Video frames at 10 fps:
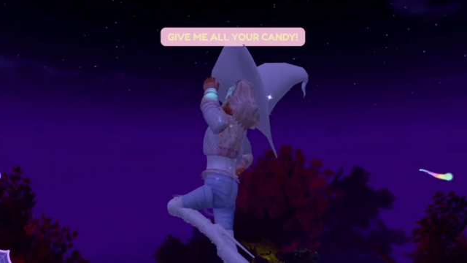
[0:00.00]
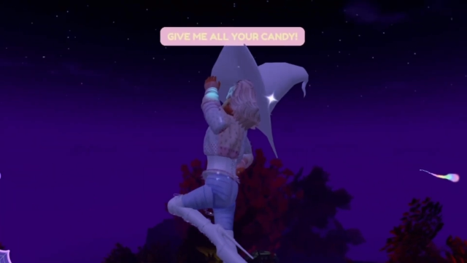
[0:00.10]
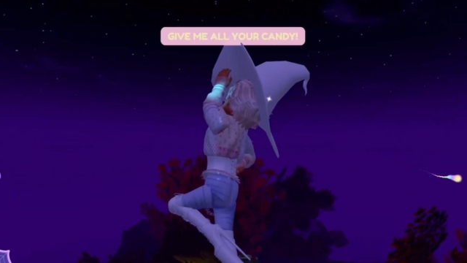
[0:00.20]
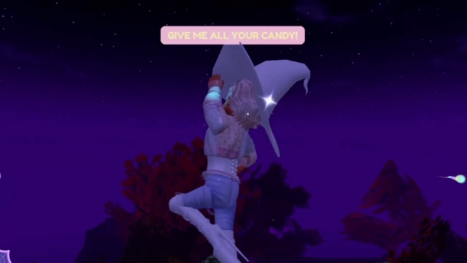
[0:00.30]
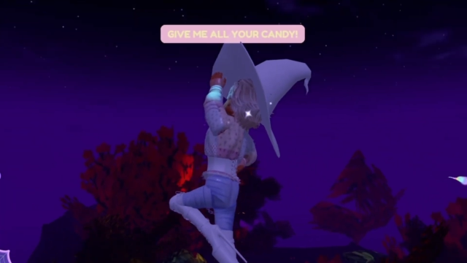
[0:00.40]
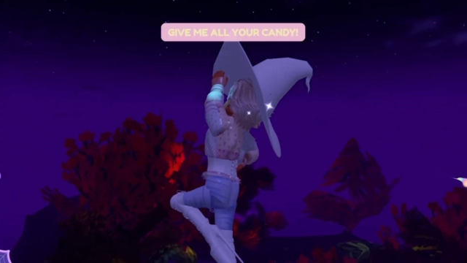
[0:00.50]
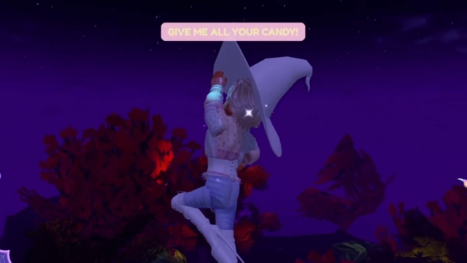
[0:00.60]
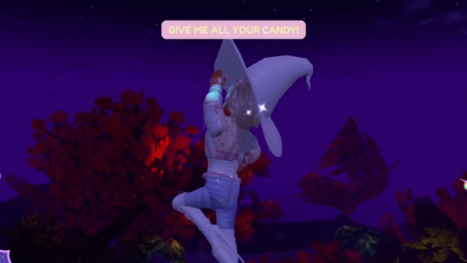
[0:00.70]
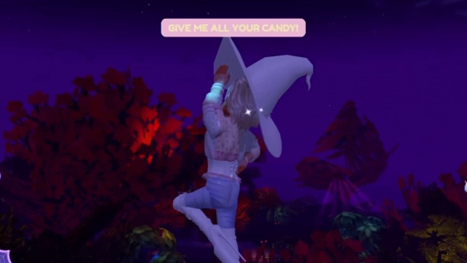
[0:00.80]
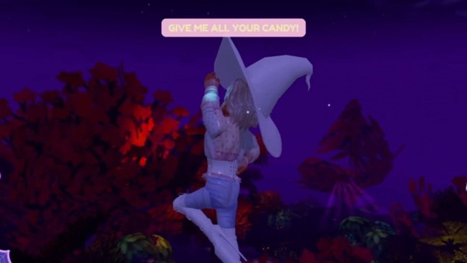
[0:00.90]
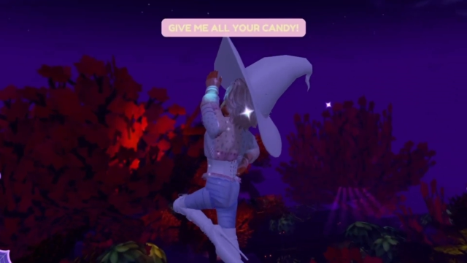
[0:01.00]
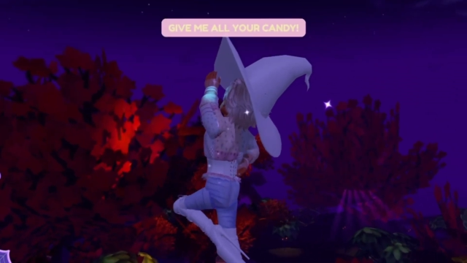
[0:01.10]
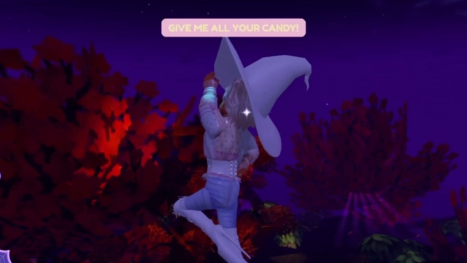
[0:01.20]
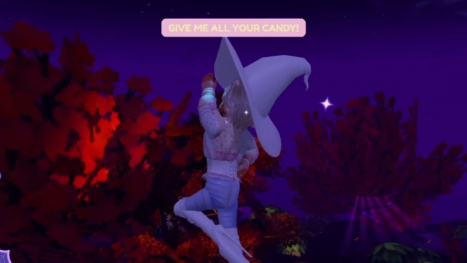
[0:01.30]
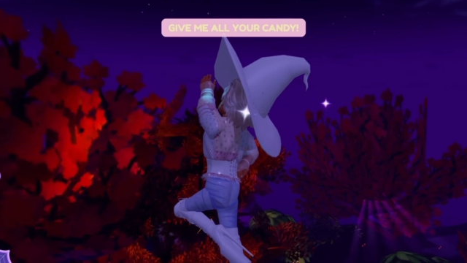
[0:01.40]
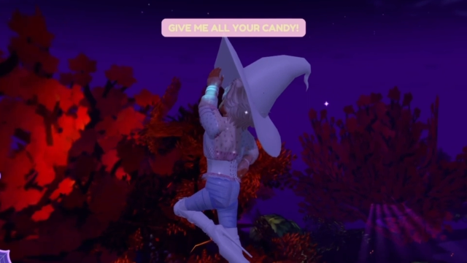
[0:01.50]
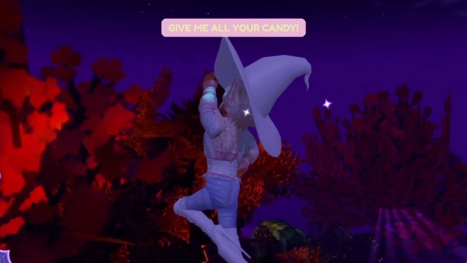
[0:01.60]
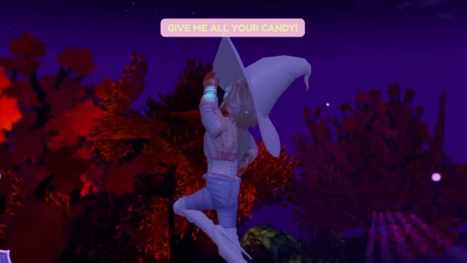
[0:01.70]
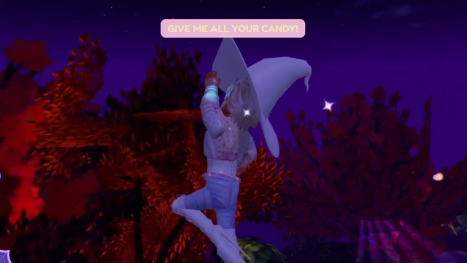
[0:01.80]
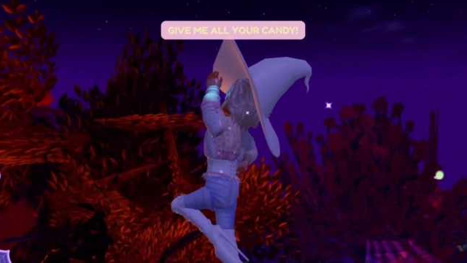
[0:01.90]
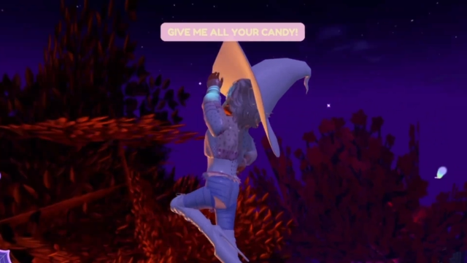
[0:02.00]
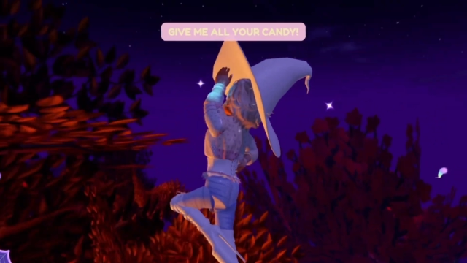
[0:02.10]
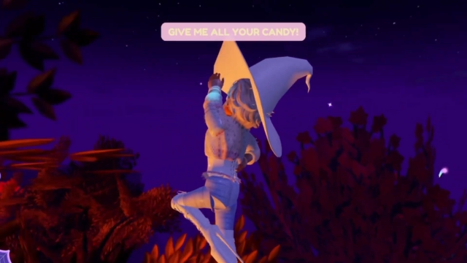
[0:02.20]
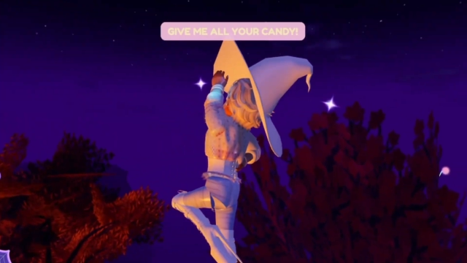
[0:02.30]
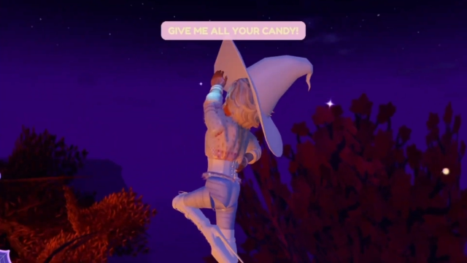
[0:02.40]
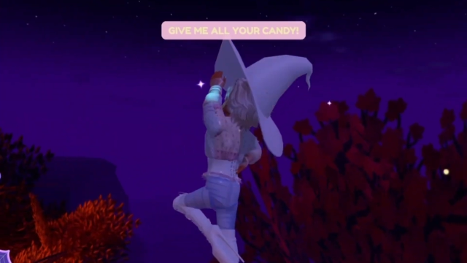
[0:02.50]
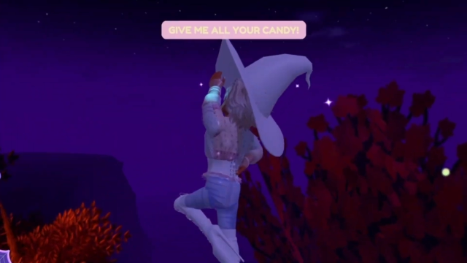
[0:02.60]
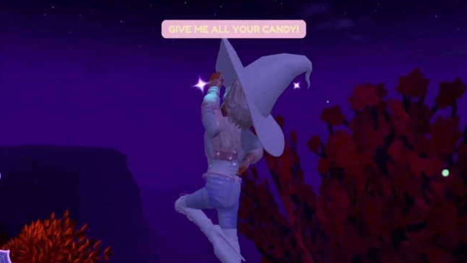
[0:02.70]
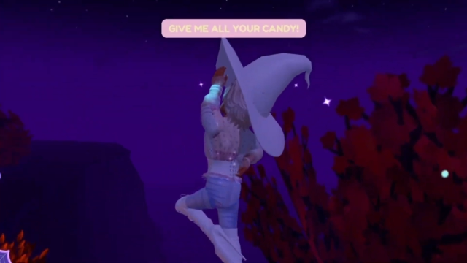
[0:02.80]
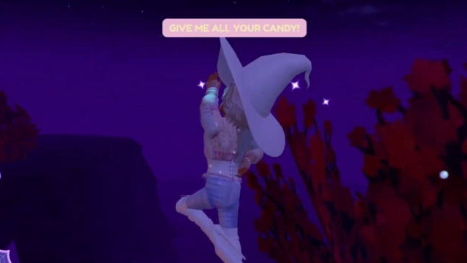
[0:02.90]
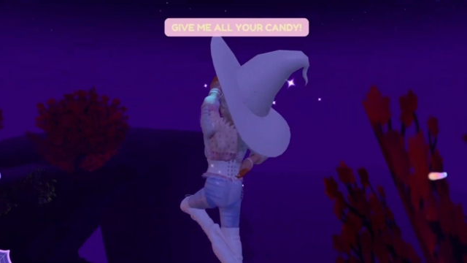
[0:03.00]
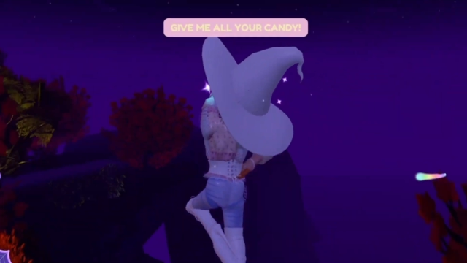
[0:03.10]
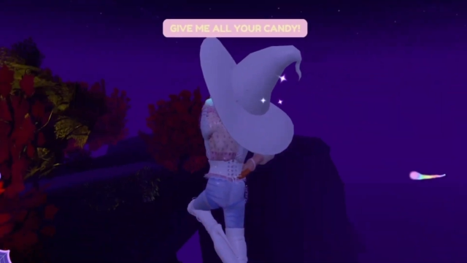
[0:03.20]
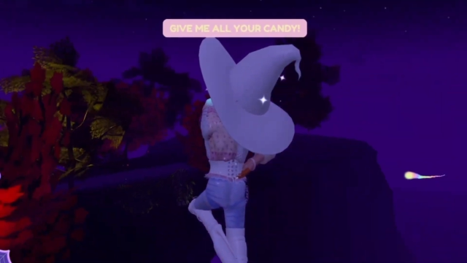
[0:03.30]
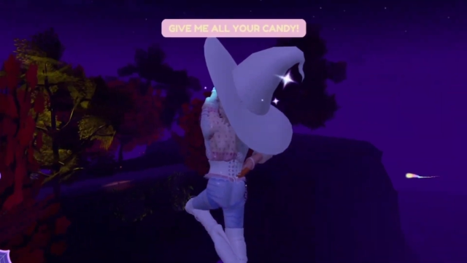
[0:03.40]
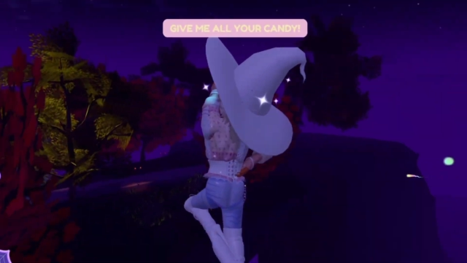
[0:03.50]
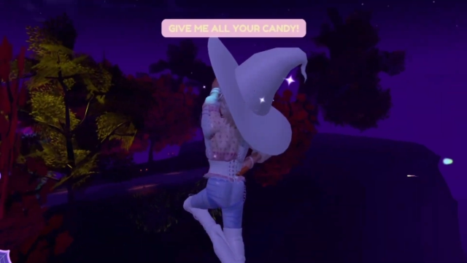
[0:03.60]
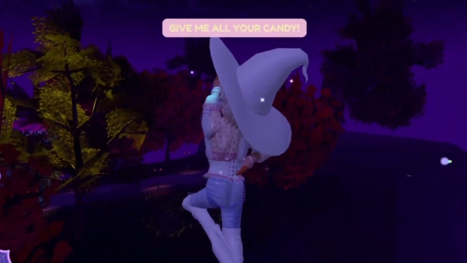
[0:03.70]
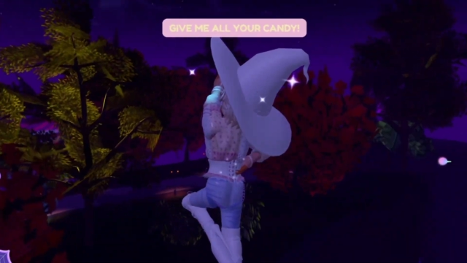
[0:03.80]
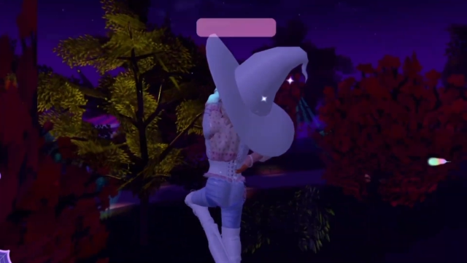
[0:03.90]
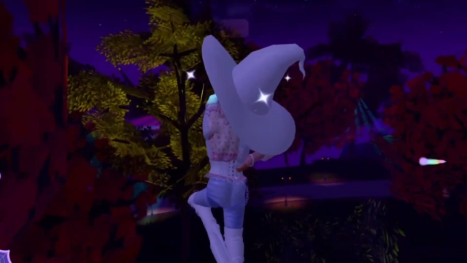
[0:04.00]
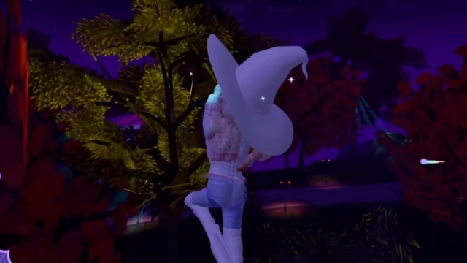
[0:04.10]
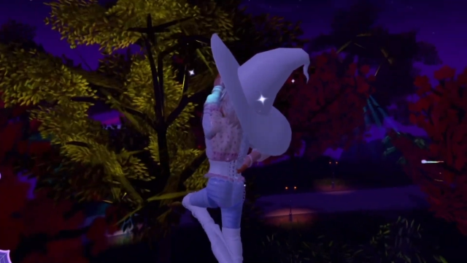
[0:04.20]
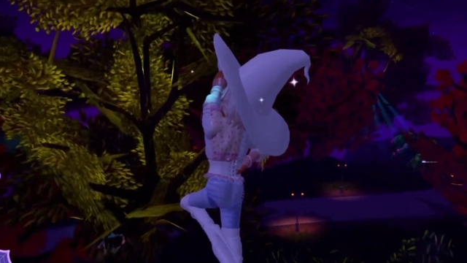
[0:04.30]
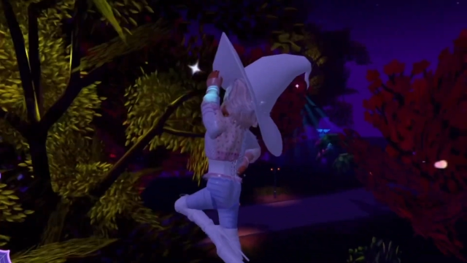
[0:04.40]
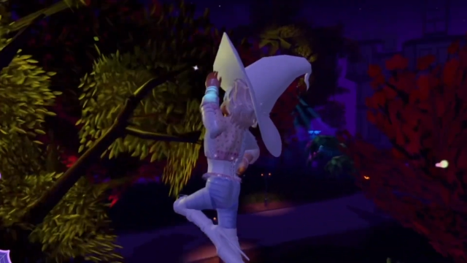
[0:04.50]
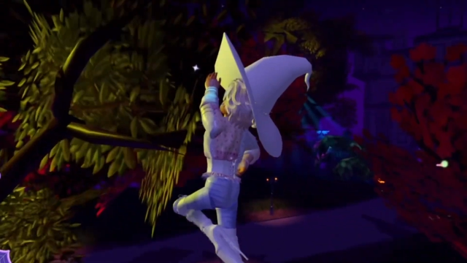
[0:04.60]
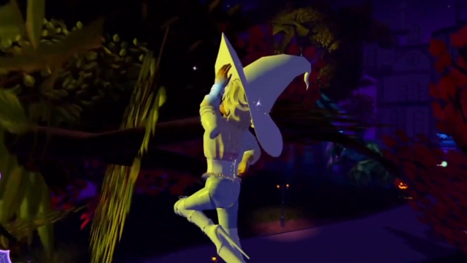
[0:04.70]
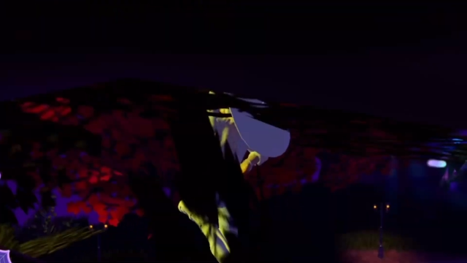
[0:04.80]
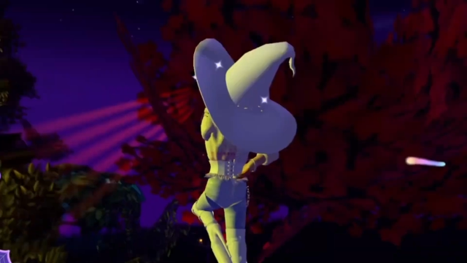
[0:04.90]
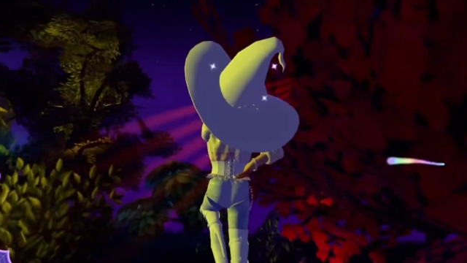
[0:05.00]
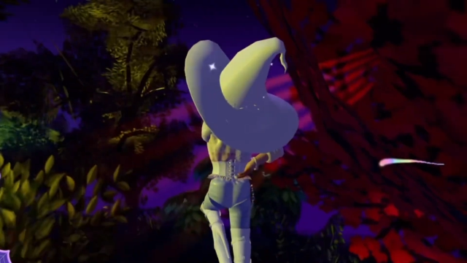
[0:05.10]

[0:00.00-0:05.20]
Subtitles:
No face is visible, so there are no lips to read.